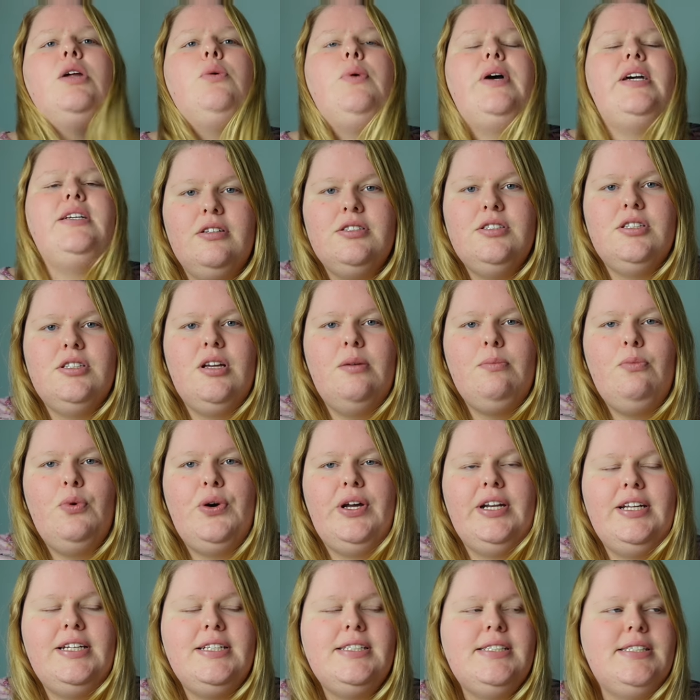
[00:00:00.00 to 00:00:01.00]
the way,
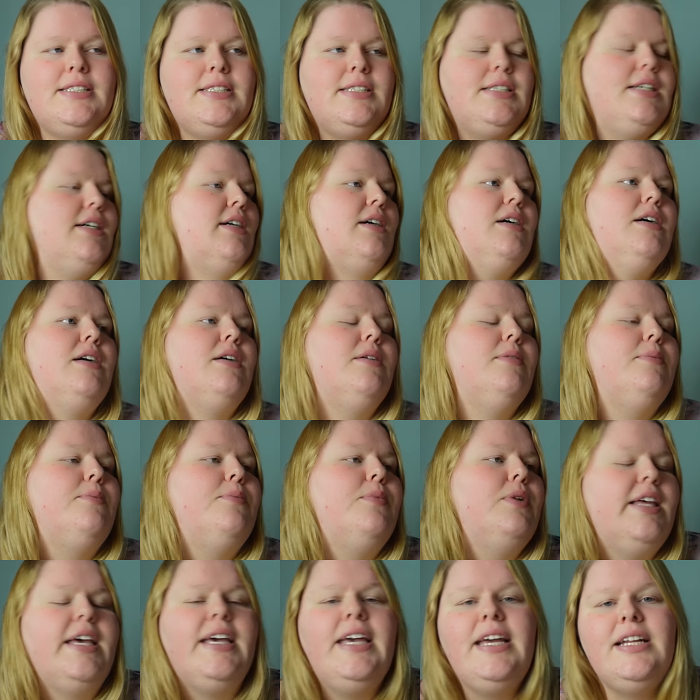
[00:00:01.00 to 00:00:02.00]
someone is uh,
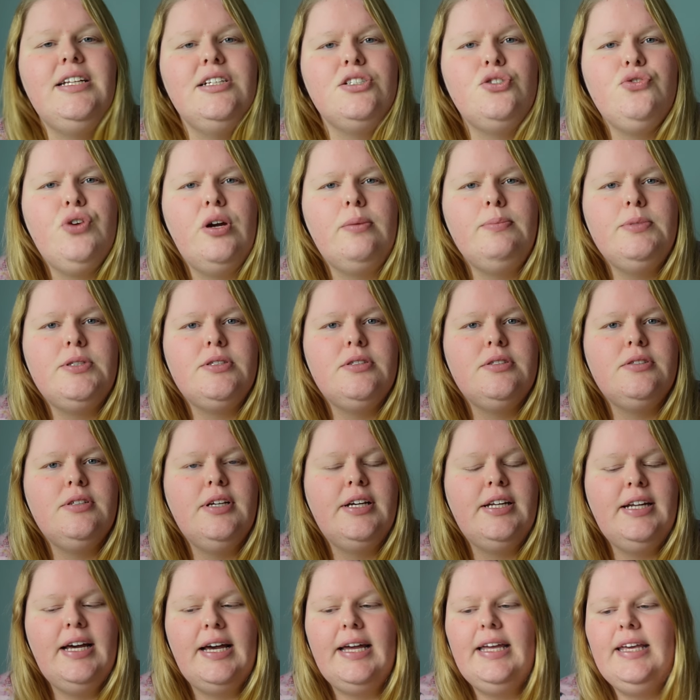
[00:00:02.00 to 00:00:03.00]
kicking the drums
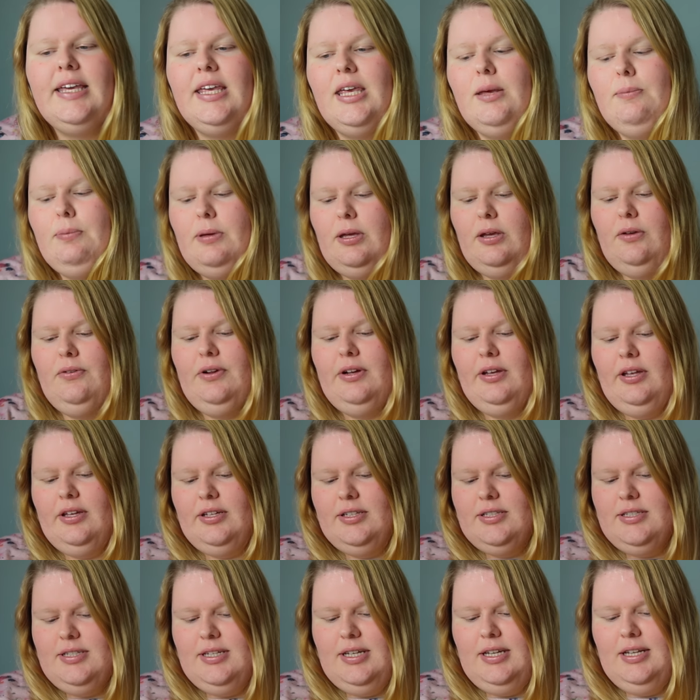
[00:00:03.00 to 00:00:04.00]
and I keep hearing
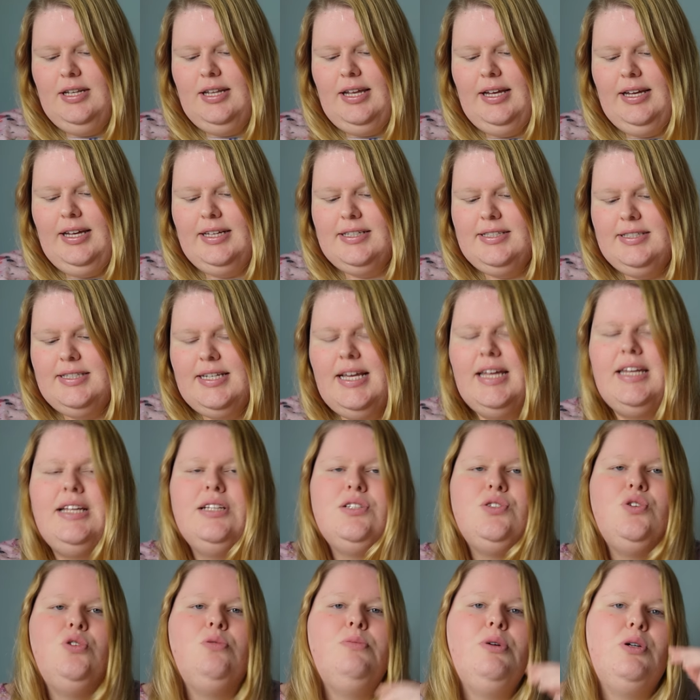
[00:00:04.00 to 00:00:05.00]
it. And like I said,
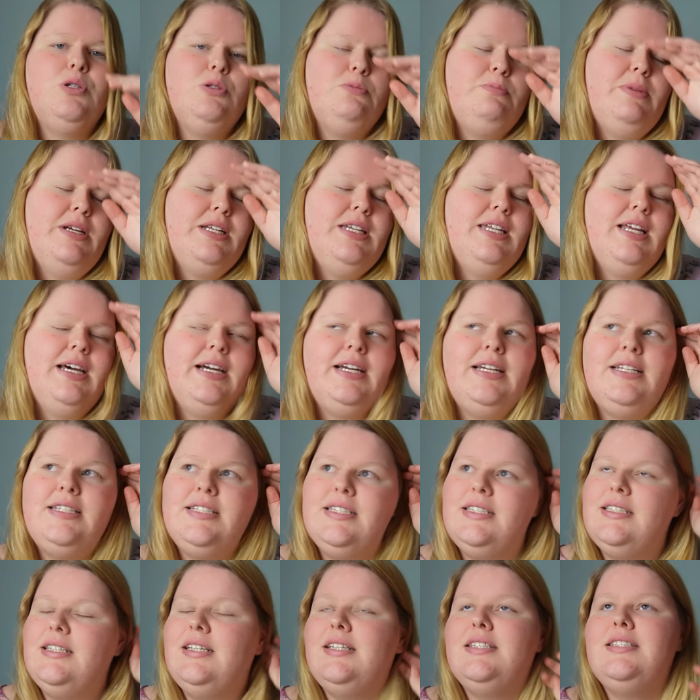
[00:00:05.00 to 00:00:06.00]
it's almost midnight
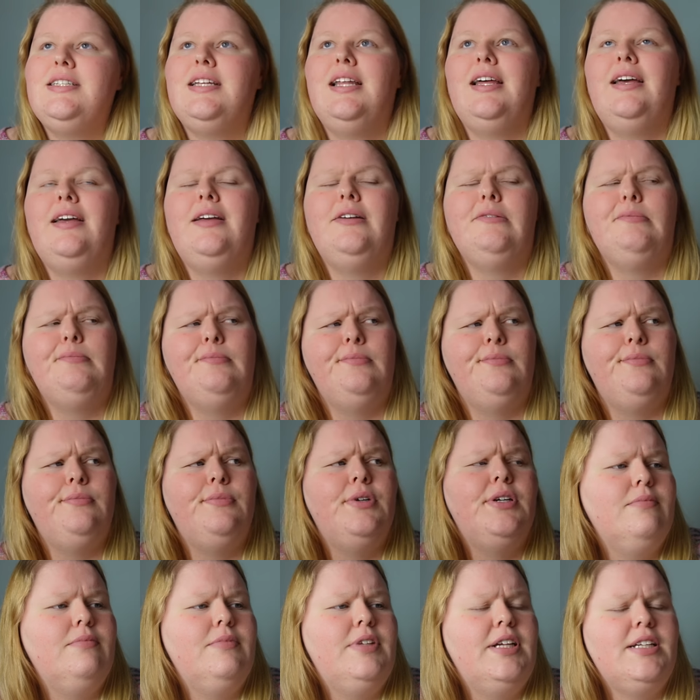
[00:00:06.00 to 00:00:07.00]
and it's like,
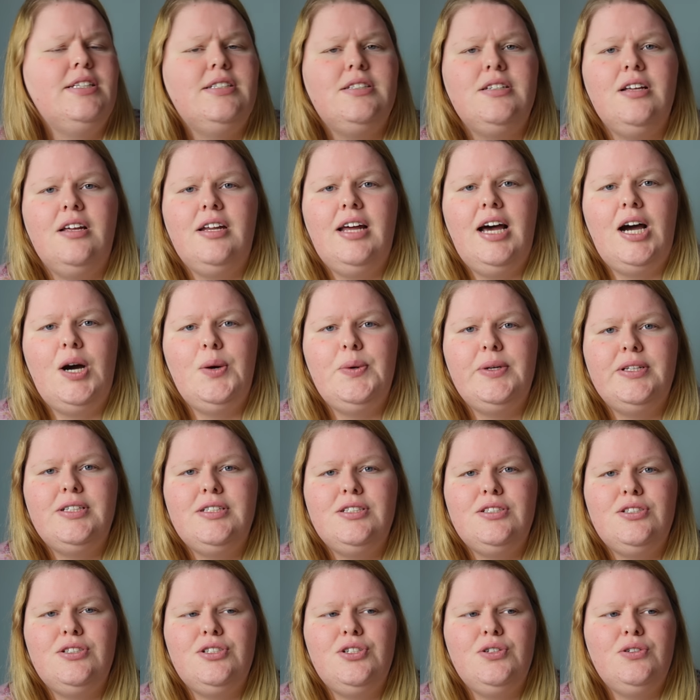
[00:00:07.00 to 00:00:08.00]
hmm, that's not how it
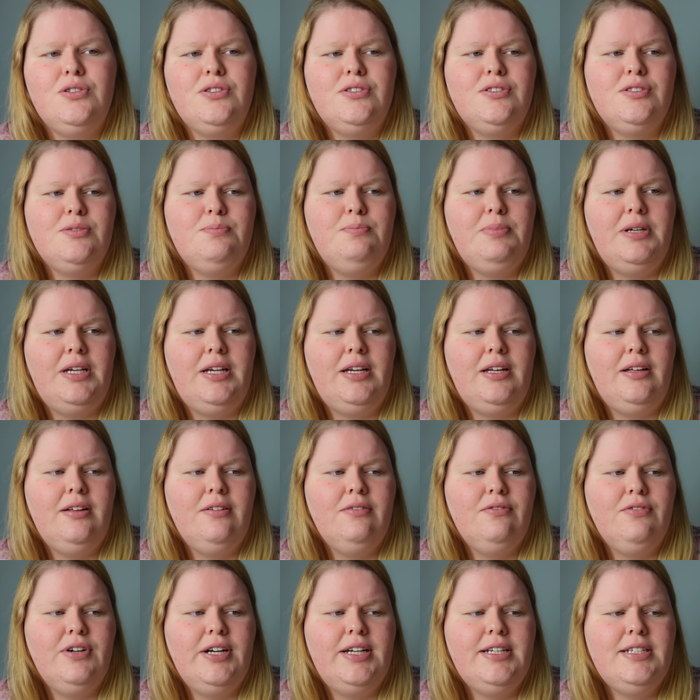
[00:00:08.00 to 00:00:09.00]
should be,
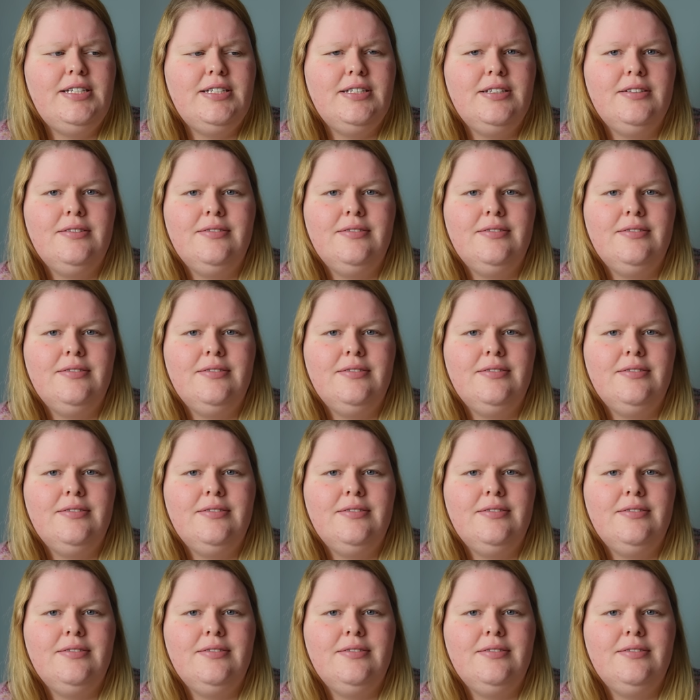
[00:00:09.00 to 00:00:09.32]
right?